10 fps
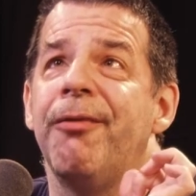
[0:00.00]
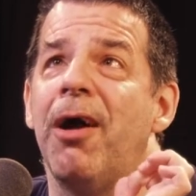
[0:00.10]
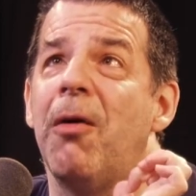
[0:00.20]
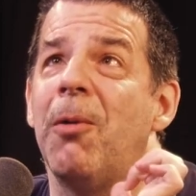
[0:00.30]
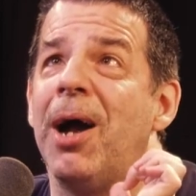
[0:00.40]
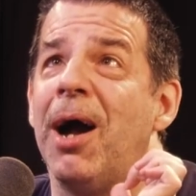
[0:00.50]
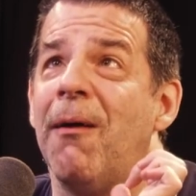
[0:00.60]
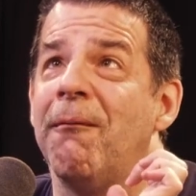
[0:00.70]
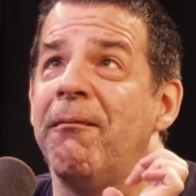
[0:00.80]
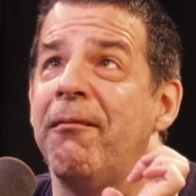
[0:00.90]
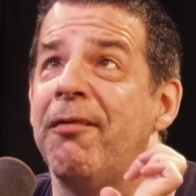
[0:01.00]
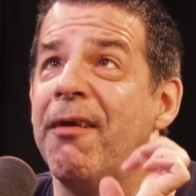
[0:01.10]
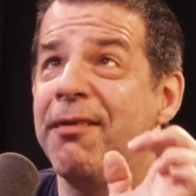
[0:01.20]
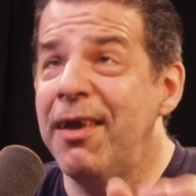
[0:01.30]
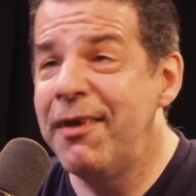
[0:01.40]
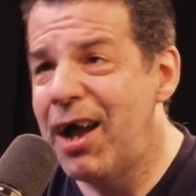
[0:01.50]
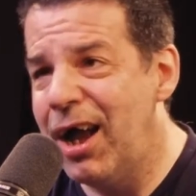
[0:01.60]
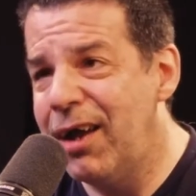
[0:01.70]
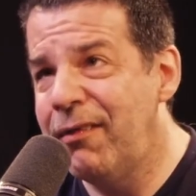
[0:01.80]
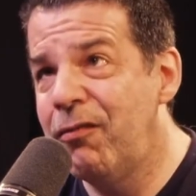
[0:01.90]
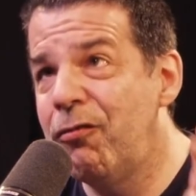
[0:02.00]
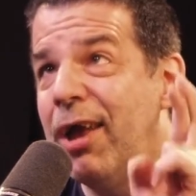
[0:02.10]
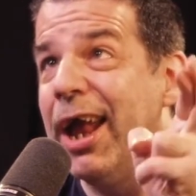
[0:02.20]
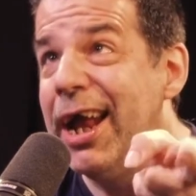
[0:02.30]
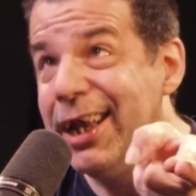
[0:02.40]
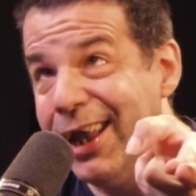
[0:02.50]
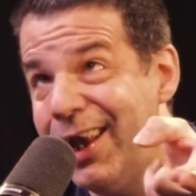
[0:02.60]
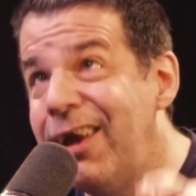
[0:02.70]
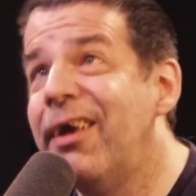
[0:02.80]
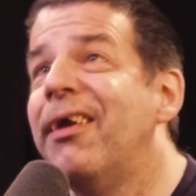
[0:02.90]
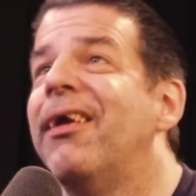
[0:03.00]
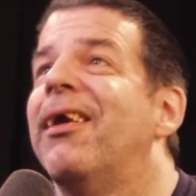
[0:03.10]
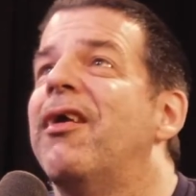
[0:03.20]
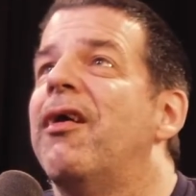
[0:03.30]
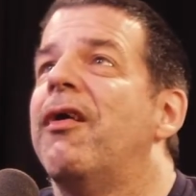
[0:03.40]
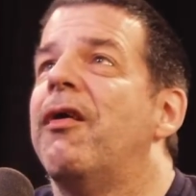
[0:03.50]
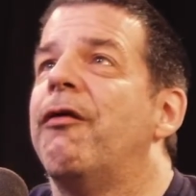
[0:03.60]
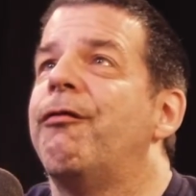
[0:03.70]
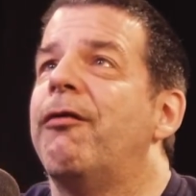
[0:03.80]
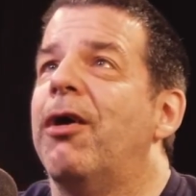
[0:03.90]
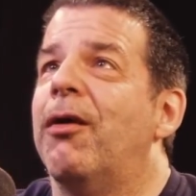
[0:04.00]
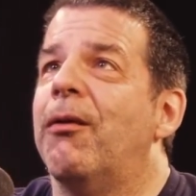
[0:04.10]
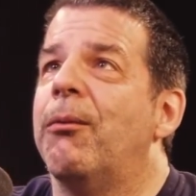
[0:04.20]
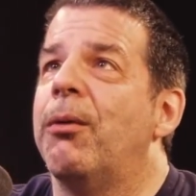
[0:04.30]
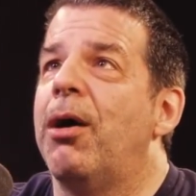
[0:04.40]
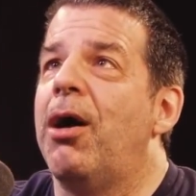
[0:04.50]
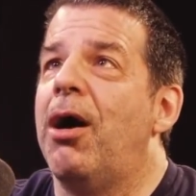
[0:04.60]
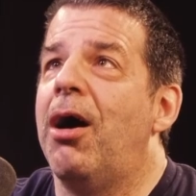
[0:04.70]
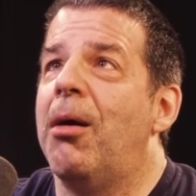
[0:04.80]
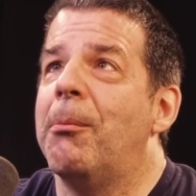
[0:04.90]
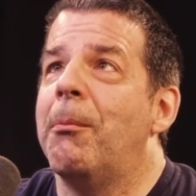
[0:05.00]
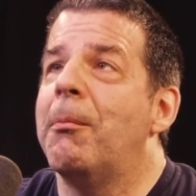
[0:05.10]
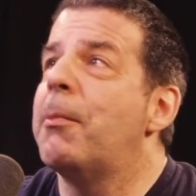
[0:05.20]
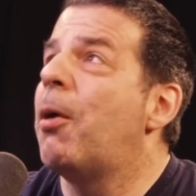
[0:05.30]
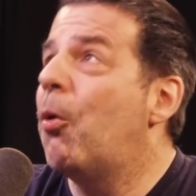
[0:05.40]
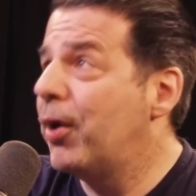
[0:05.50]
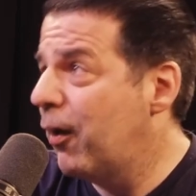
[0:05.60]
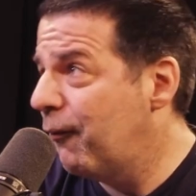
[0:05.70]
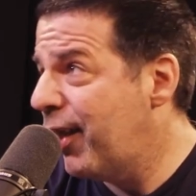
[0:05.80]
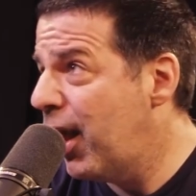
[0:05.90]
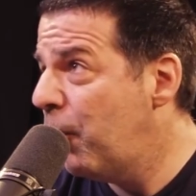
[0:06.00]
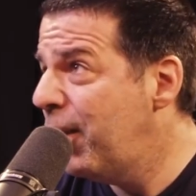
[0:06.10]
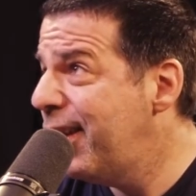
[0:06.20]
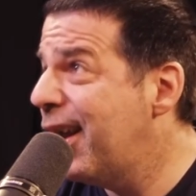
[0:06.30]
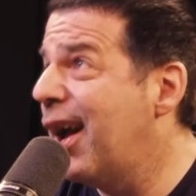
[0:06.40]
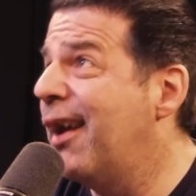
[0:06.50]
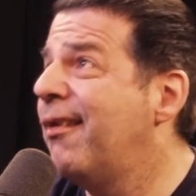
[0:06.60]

around seventy-nine to eighty for um, Memorial Day weekend.